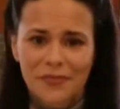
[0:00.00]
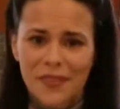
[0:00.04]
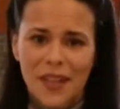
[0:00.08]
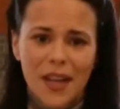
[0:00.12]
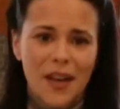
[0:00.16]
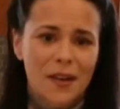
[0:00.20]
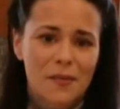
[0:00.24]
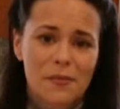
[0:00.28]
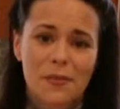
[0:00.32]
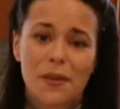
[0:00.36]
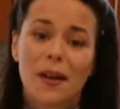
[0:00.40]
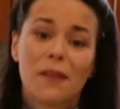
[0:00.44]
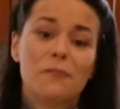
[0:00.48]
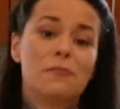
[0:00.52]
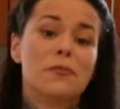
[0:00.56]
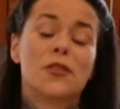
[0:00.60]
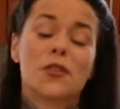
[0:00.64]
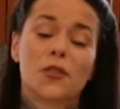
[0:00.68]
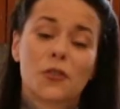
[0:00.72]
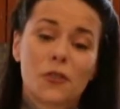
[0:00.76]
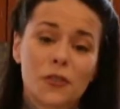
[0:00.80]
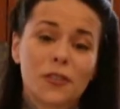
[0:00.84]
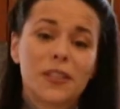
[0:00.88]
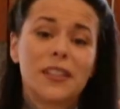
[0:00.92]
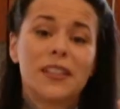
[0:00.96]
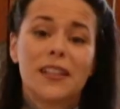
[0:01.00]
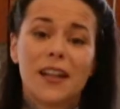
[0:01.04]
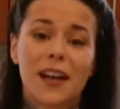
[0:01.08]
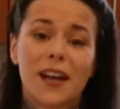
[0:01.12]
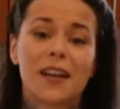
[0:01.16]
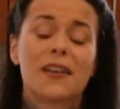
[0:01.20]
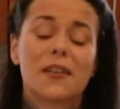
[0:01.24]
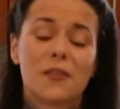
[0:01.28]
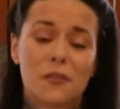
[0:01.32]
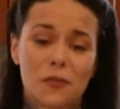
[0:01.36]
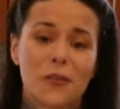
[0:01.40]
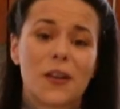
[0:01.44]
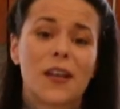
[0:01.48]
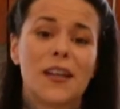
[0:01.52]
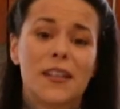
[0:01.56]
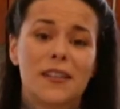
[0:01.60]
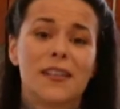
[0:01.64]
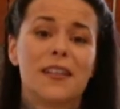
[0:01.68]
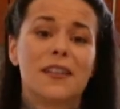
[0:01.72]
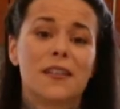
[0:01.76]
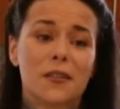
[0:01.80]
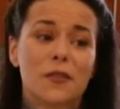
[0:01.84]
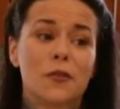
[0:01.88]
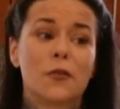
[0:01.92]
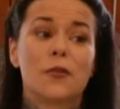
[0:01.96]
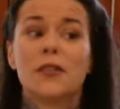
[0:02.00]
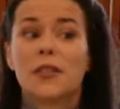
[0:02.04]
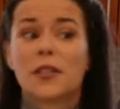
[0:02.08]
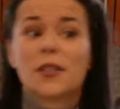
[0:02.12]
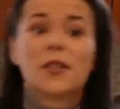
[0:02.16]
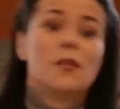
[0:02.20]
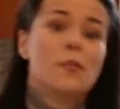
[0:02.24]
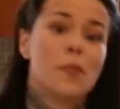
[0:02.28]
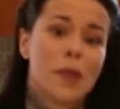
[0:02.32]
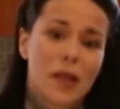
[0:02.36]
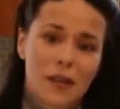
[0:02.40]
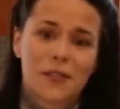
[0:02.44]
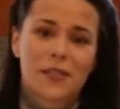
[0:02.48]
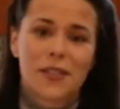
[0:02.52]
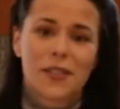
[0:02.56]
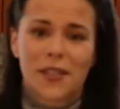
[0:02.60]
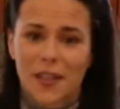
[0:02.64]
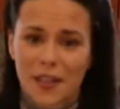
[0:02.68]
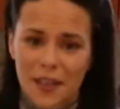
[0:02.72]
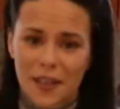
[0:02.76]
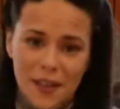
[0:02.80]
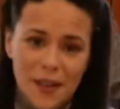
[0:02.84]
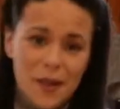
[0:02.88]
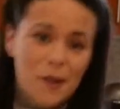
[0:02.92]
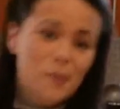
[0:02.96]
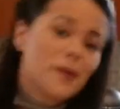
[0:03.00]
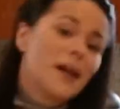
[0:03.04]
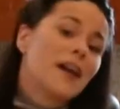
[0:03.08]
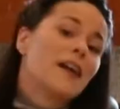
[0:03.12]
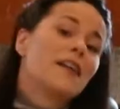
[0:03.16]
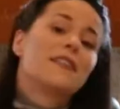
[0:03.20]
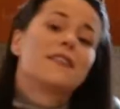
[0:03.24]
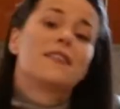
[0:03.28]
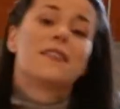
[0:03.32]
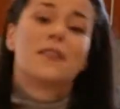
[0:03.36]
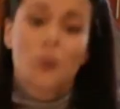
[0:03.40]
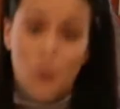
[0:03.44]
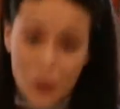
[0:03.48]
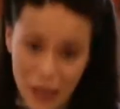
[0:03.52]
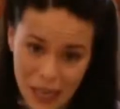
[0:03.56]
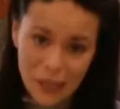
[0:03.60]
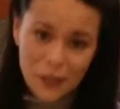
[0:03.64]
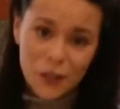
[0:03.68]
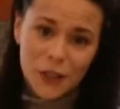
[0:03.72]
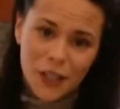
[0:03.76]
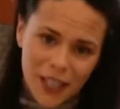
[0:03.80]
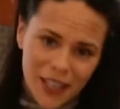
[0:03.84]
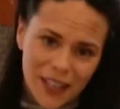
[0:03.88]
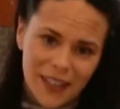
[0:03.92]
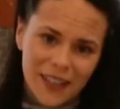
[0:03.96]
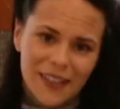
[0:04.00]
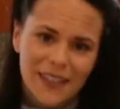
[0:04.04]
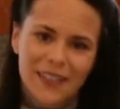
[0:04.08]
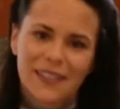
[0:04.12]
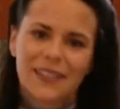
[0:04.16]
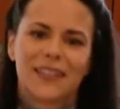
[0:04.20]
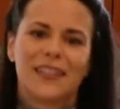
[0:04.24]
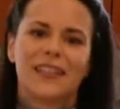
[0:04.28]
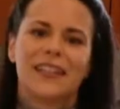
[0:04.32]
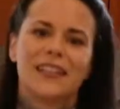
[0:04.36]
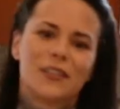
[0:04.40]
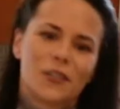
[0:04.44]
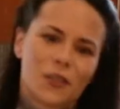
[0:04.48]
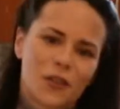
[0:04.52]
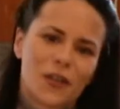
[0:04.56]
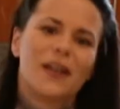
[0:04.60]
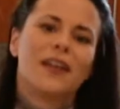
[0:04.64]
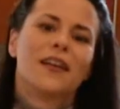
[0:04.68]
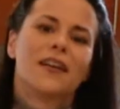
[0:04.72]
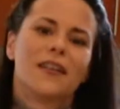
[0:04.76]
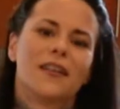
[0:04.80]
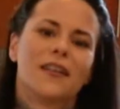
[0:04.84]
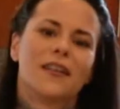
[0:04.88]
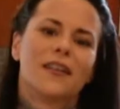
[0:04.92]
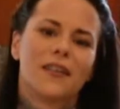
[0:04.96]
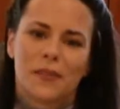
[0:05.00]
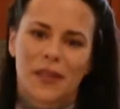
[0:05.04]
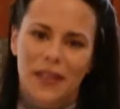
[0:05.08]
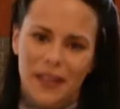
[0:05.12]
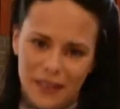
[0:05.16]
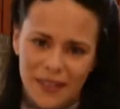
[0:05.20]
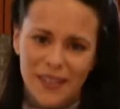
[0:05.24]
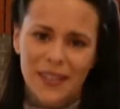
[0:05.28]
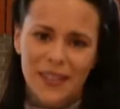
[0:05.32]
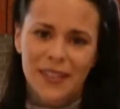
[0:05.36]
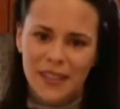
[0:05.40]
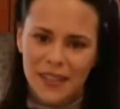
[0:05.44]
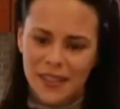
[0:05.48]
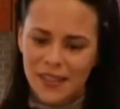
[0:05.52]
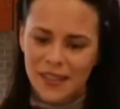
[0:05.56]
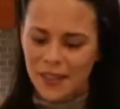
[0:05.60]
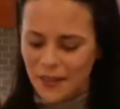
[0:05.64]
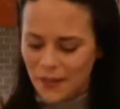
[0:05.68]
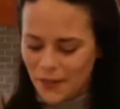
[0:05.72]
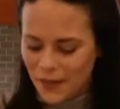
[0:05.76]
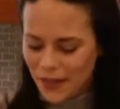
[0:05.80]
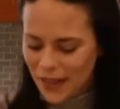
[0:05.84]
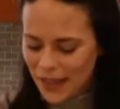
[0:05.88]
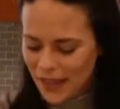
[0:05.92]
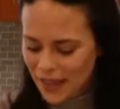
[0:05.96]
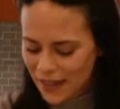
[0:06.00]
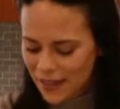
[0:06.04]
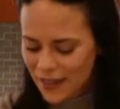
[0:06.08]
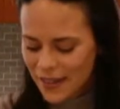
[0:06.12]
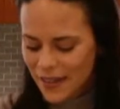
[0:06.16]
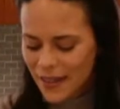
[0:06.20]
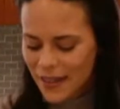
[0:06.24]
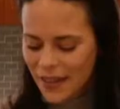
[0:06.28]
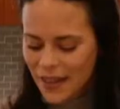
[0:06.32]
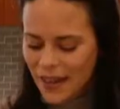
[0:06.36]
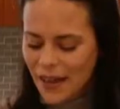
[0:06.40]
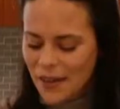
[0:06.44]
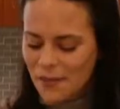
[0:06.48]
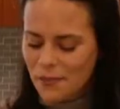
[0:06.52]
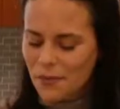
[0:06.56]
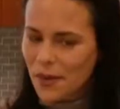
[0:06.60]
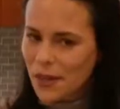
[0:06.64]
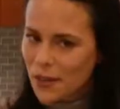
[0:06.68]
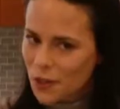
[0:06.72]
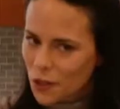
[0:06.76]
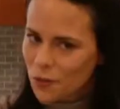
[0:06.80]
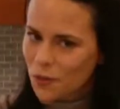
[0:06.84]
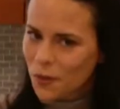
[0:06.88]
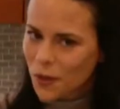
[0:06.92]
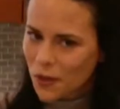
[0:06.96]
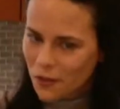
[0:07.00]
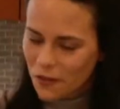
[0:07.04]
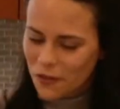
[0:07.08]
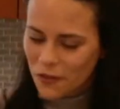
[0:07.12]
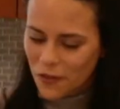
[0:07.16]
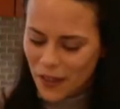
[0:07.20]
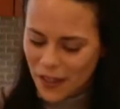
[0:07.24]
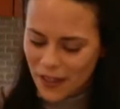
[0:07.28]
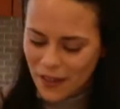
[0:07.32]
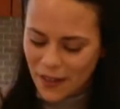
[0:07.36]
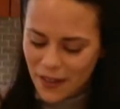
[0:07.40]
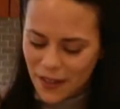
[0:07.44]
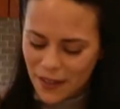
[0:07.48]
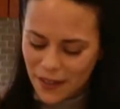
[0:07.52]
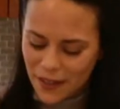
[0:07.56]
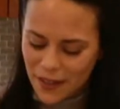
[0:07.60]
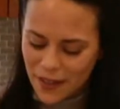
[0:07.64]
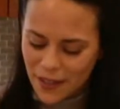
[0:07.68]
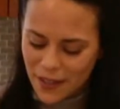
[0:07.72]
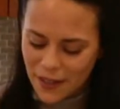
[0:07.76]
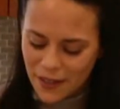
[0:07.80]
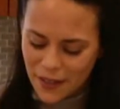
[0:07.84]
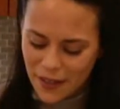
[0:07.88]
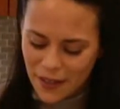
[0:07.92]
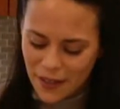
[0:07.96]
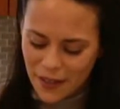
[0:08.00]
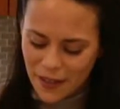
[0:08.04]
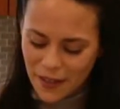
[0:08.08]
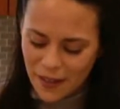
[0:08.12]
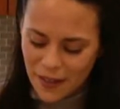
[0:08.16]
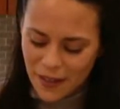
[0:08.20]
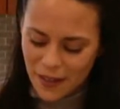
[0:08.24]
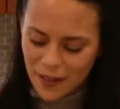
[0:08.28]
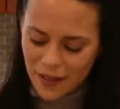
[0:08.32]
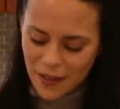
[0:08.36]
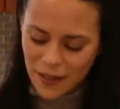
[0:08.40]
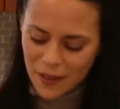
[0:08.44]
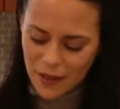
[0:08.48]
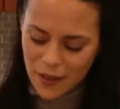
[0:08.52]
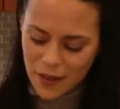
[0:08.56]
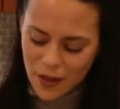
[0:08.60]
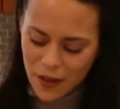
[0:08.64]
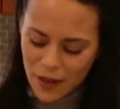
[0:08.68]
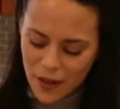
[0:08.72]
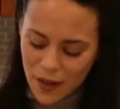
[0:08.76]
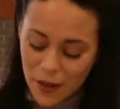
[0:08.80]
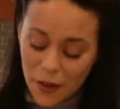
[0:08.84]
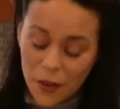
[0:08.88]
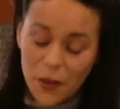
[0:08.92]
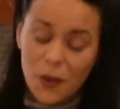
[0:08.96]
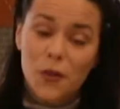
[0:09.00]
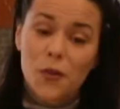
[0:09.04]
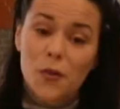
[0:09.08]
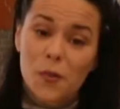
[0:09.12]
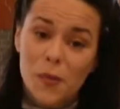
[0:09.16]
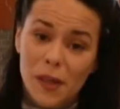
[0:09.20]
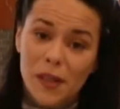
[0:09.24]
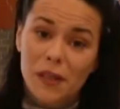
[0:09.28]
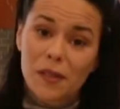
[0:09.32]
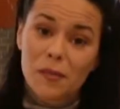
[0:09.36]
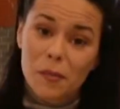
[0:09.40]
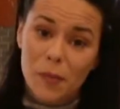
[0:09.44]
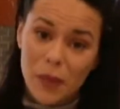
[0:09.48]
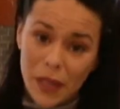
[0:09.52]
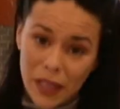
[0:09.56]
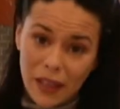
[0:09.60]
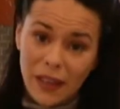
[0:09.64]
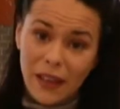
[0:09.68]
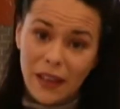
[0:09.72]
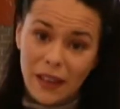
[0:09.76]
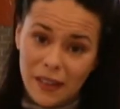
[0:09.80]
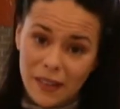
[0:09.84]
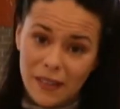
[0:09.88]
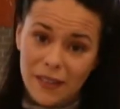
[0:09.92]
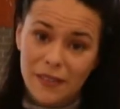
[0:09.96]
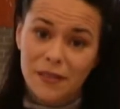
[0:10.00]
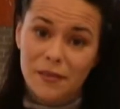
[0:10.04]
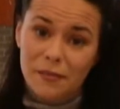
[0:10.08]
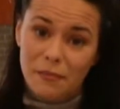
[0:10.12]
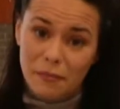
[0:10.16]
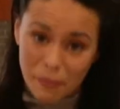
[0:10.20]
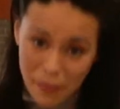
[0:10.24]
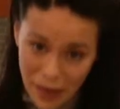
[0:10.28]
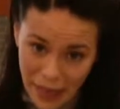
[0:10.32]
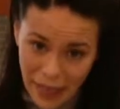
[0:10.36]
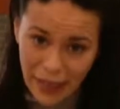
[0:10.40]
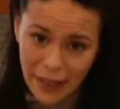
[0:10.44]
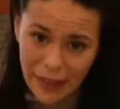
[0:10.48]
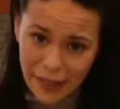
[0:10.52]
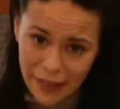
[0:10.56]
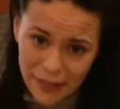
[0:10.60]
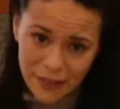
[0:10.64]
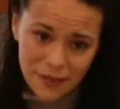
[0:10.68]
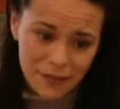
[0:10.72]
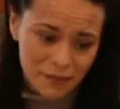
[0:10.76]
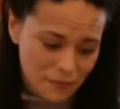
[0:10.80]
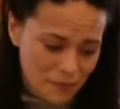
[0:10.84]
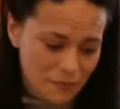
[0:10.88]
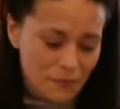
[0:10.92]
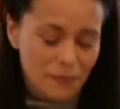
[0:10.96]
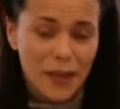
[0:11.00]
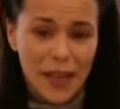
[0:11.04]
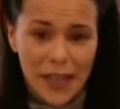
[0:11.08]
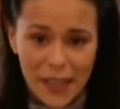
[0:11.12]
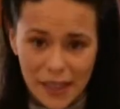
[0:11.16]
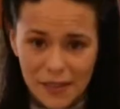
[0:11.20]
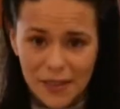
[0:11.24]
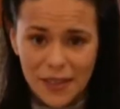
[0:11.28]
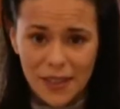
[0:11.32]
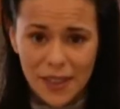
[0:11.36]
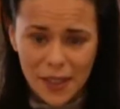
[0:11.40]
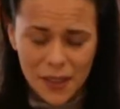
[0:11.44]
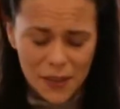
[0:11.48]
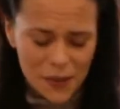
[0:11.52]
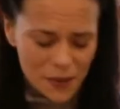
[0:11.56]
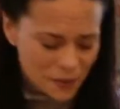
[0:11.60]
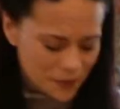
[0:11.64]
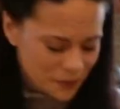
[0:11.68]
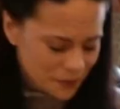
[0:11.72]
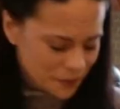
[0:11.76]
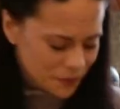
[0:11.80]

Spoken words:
I'm certainly not afraid that a grizzly bear is going to come out of the trash can and like try to hurt me, right? I'm much more afraid that a human being man might, though.